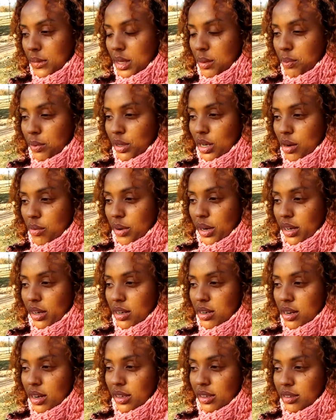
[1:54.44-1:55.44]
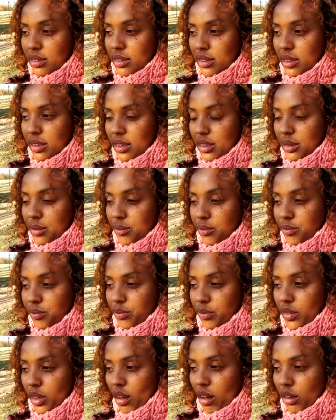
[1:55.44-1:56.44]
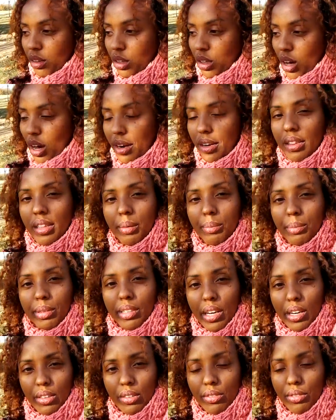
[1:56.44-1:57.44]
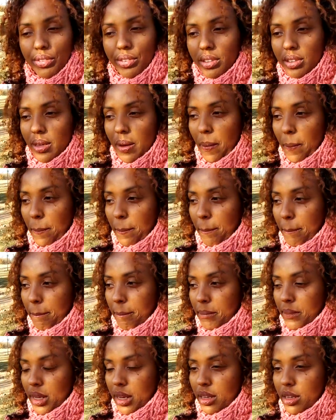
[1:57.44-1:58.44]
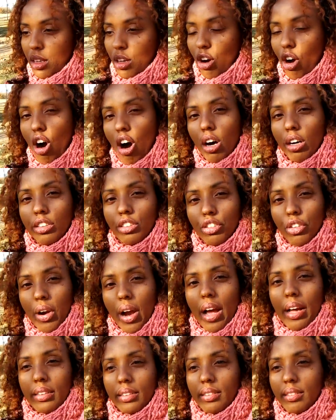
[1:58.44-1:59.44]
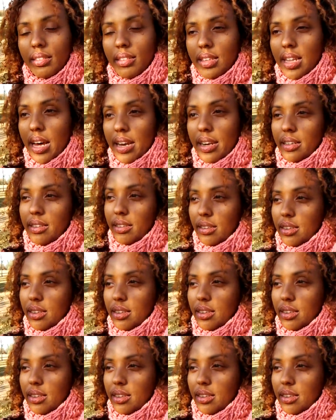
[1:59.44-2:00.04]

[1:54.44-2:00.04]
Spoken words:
People are recognizing a lot in themselves and the contrast that